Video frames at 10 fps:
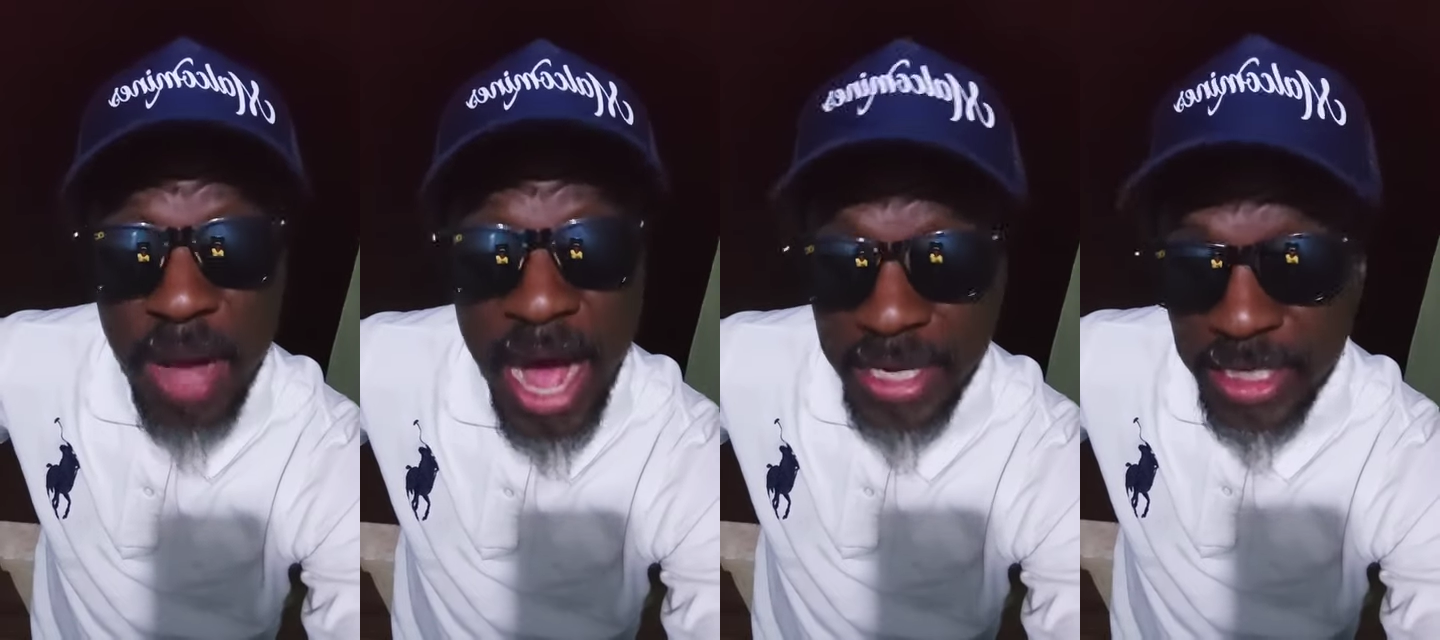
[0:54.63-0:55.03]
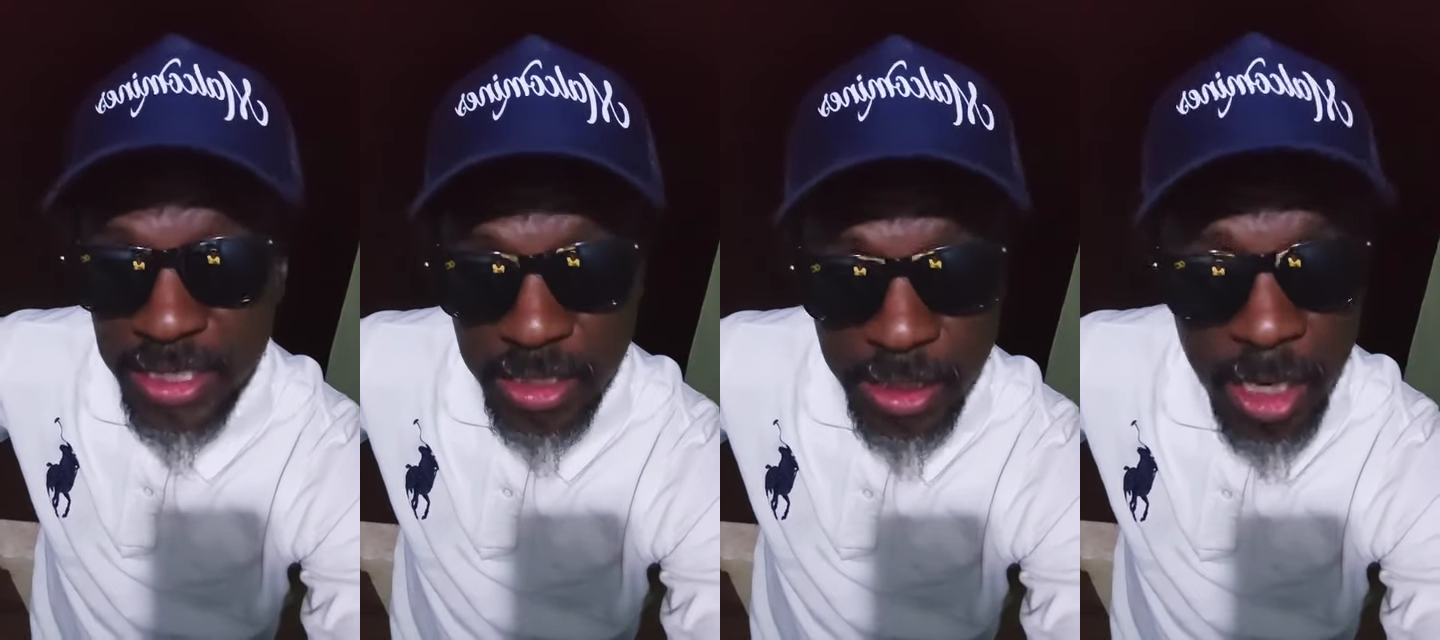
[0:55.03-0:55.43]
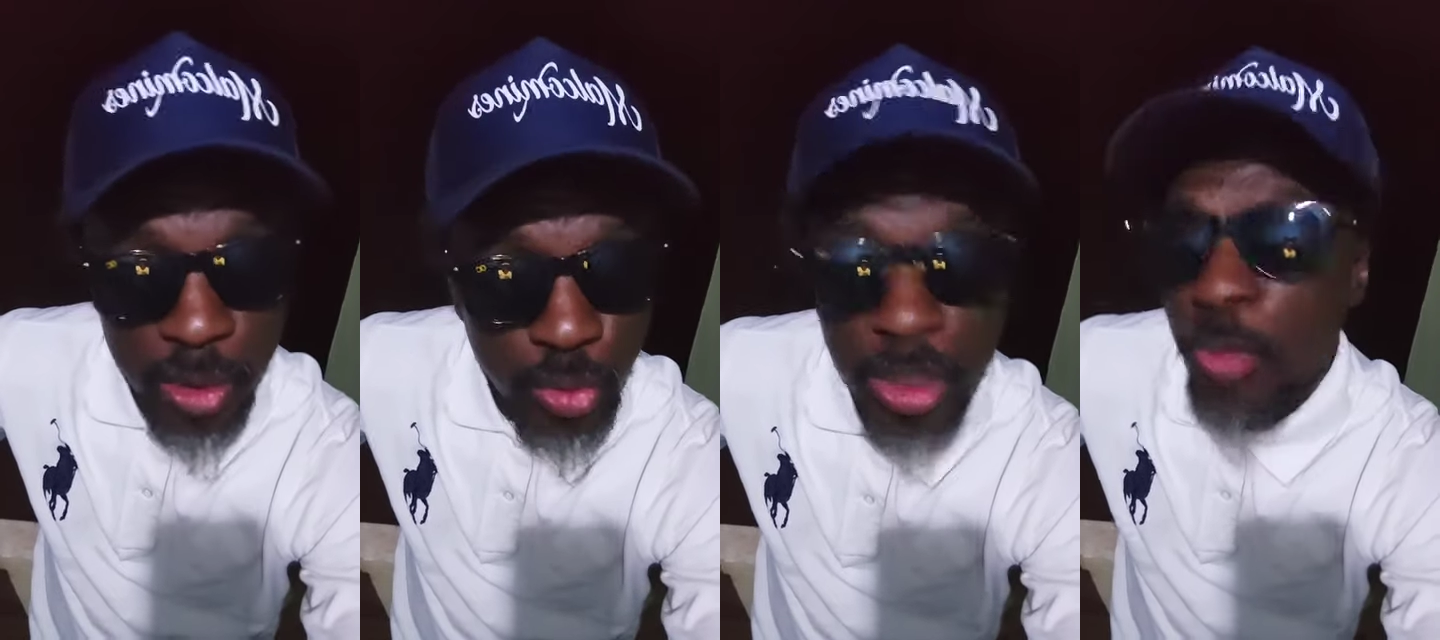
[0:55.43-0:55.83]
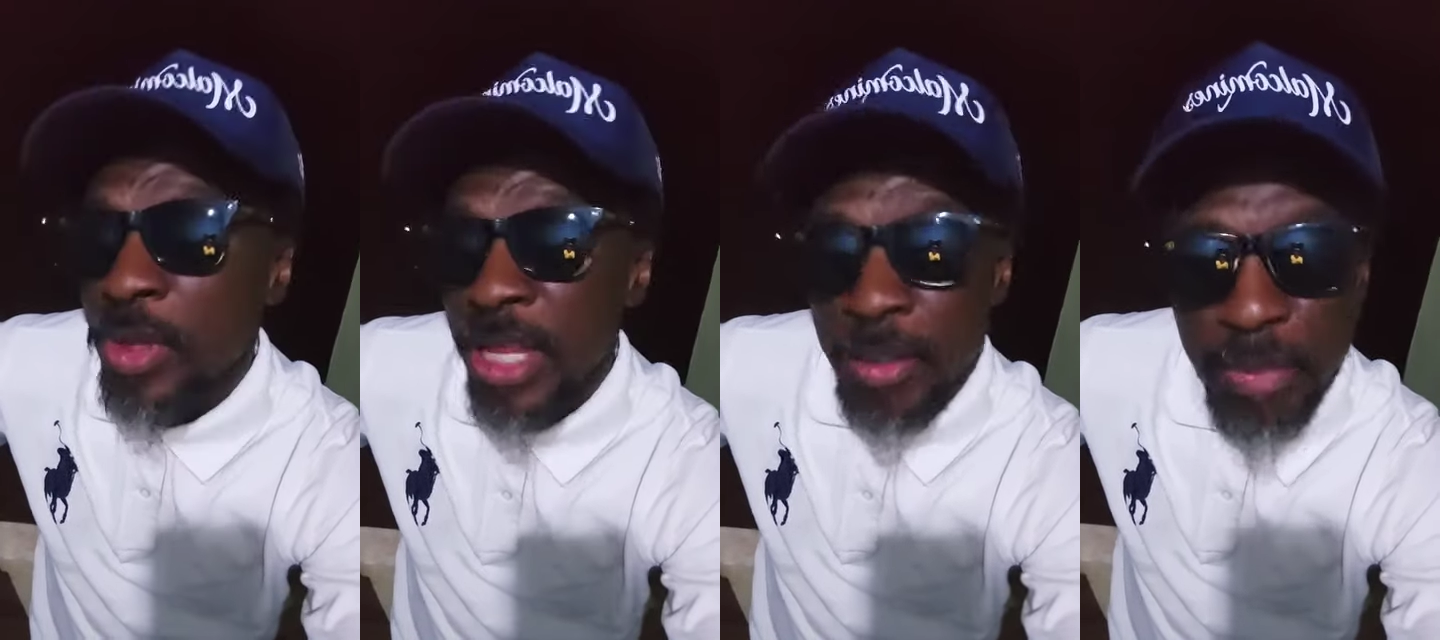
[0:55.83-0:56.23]
packaging. To hell
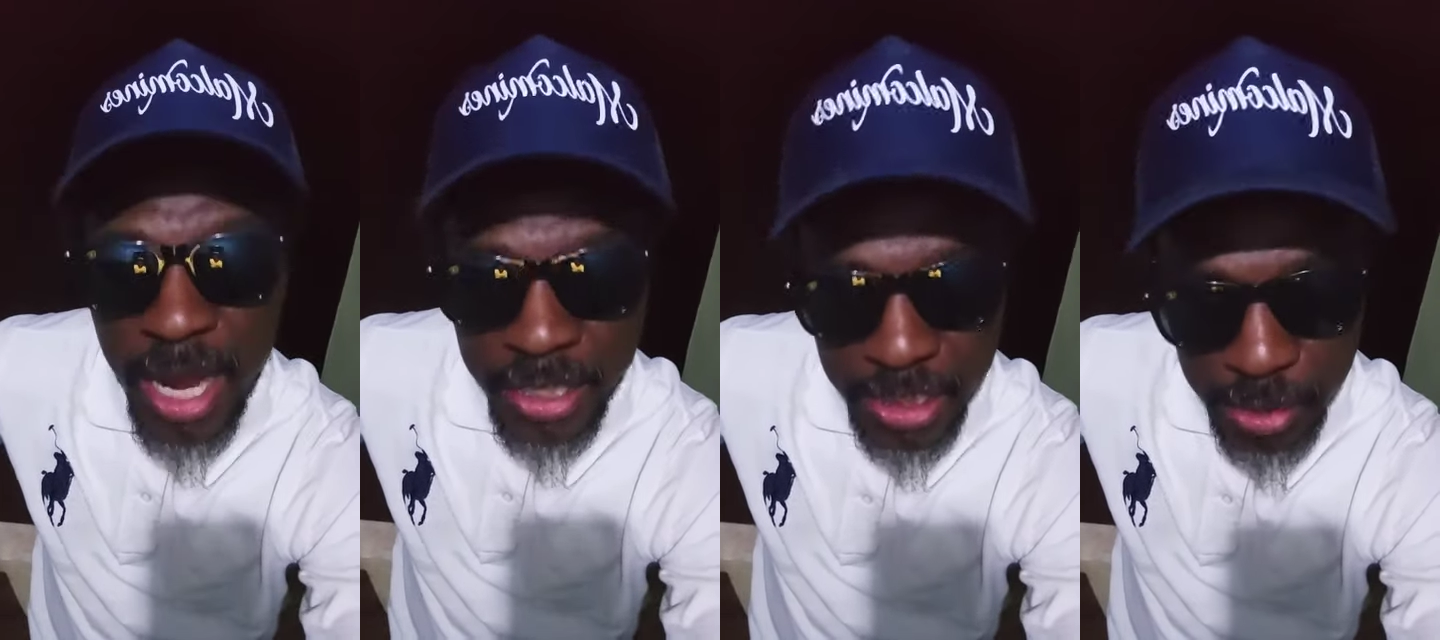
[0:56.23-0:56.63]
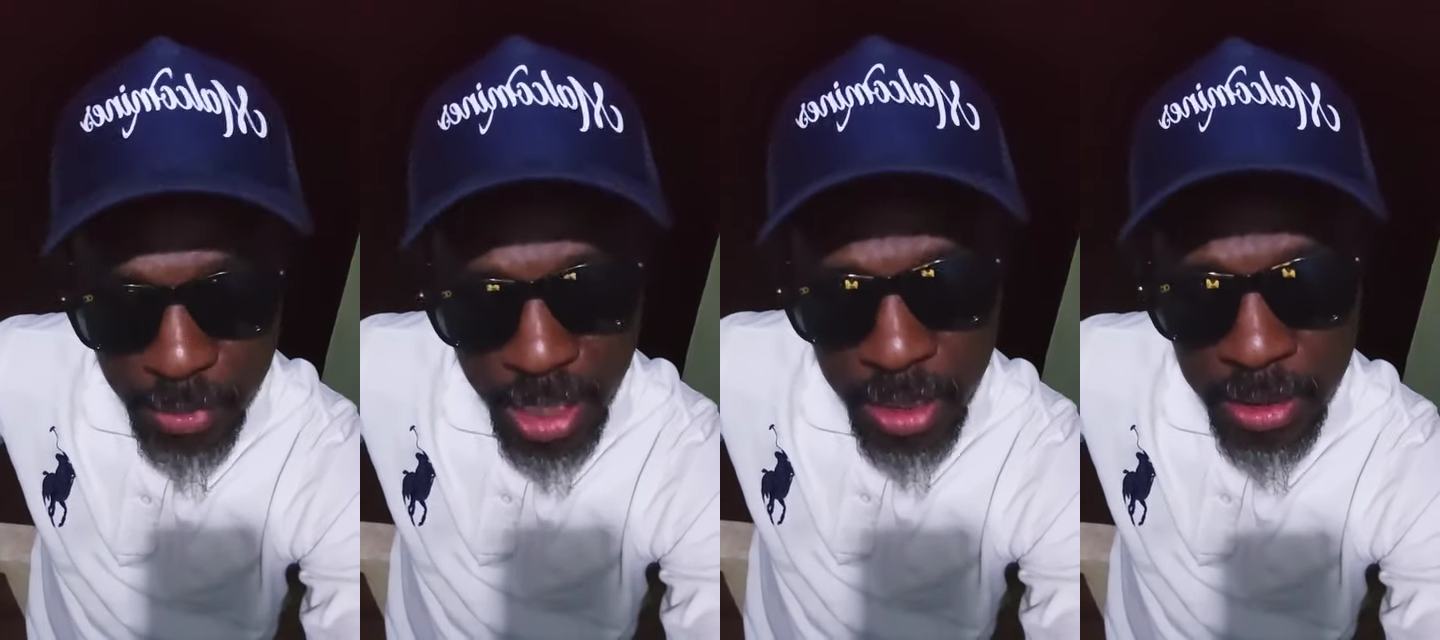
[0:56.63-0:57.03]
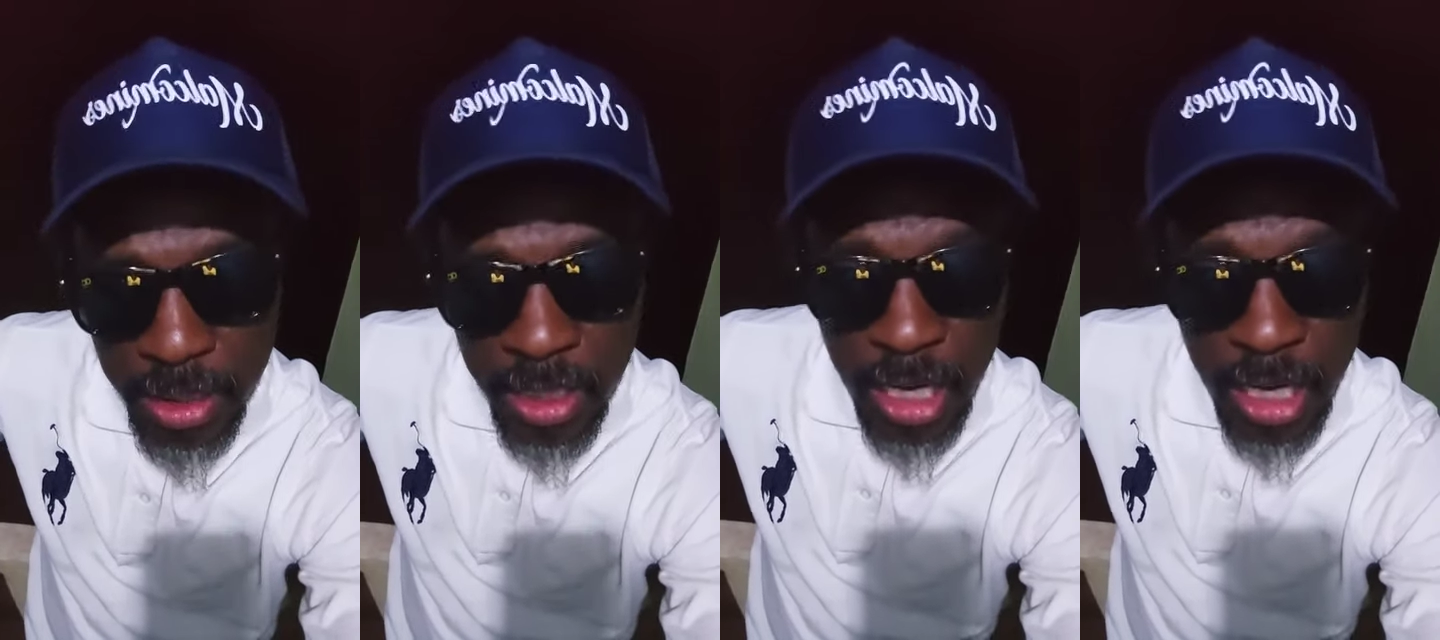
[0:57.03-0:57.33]
with that packaging, man.